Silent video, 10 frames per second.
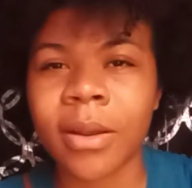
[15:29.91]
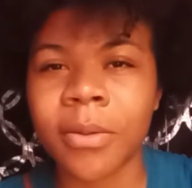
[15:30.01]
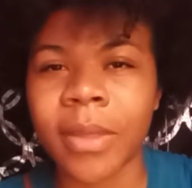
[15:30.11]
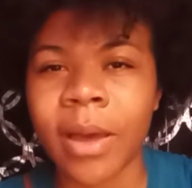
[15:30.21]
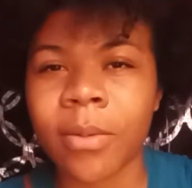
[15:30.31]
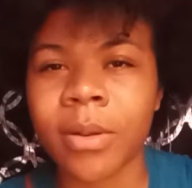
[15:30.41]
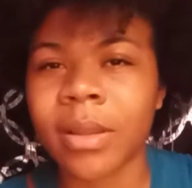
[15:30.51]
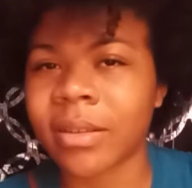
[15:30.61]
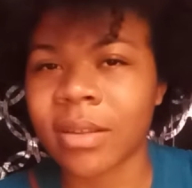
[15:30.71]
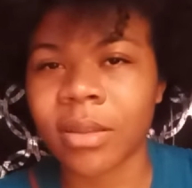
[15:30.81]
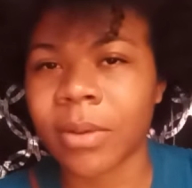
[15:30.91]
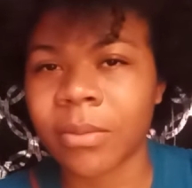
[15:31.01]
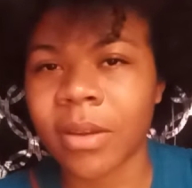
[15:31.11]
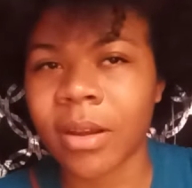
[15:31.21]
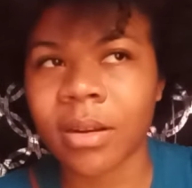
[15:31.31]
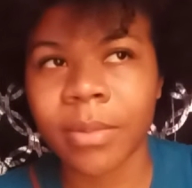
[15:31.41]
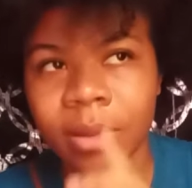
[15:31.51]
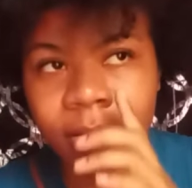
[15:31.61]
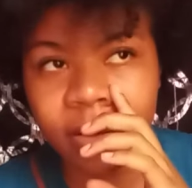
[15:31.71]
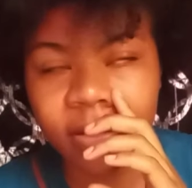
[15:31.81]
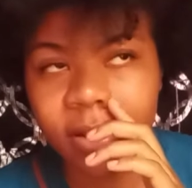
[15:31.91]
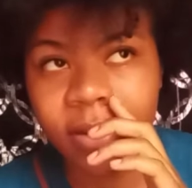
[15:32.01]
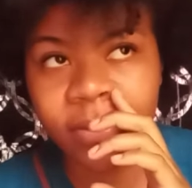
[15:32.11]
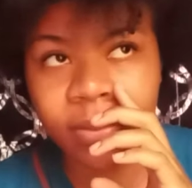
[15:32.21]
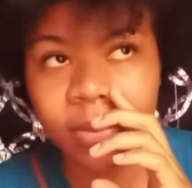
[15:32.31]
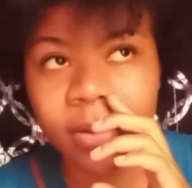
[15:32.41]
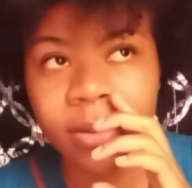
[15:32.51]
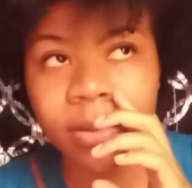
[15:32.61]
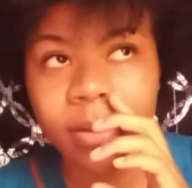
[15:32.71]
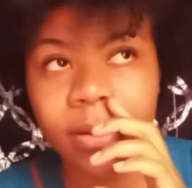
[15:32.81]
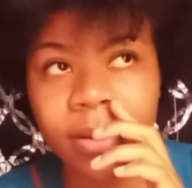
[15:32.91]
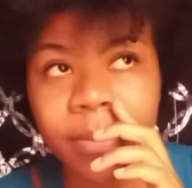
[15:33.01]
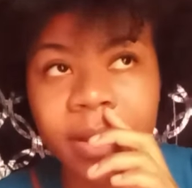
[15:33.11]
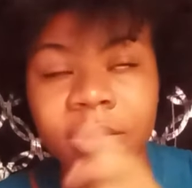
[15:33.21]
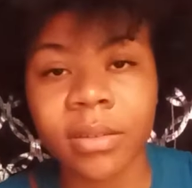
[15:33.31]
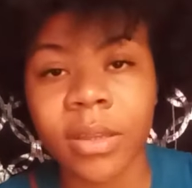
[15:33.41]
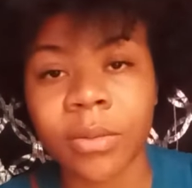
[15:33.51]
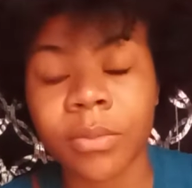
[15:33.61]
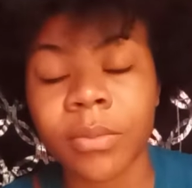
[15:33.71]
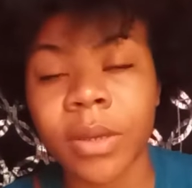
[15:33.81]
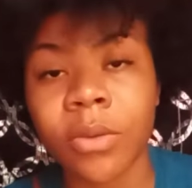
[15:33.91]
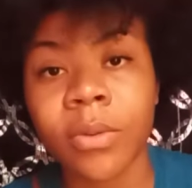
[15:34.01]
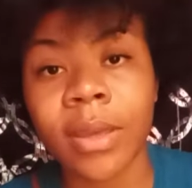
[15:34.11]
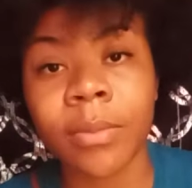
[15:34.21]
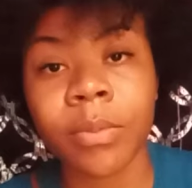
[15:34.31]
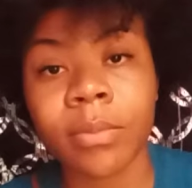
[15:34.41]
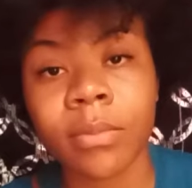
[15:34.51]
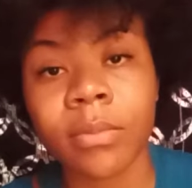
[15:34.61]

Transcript: I know that one. That's not the one I'm talking about though. This is a different one. And basically, when you keep